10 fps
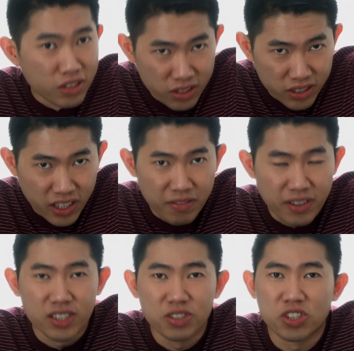
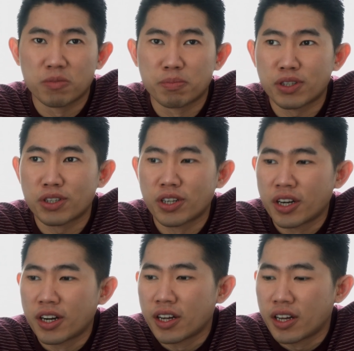significantly cheaper,
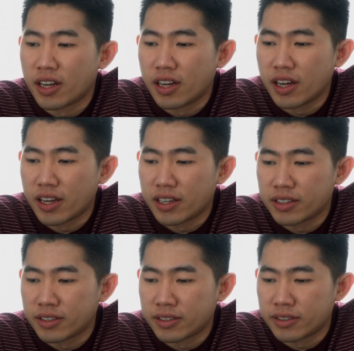and
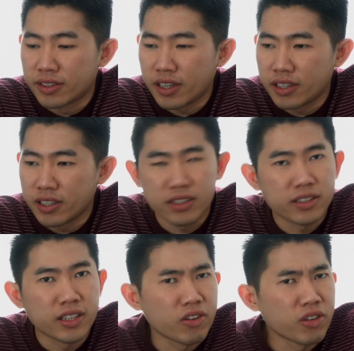
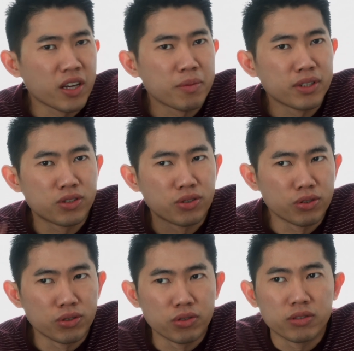now it able
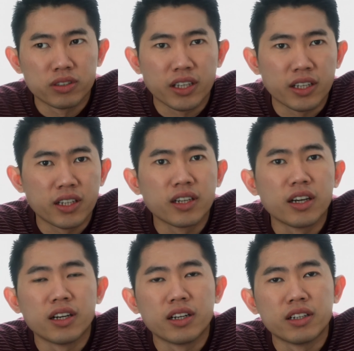to take
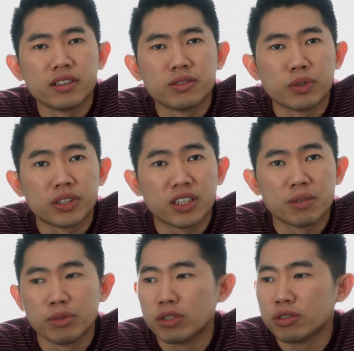vertical
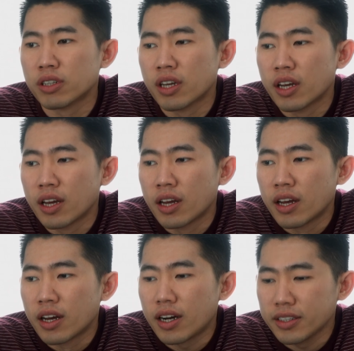mode.
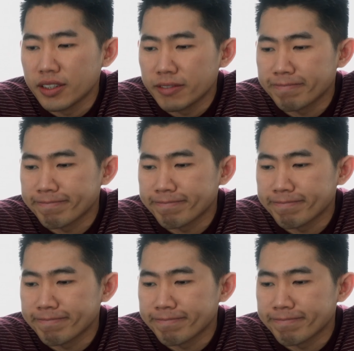I think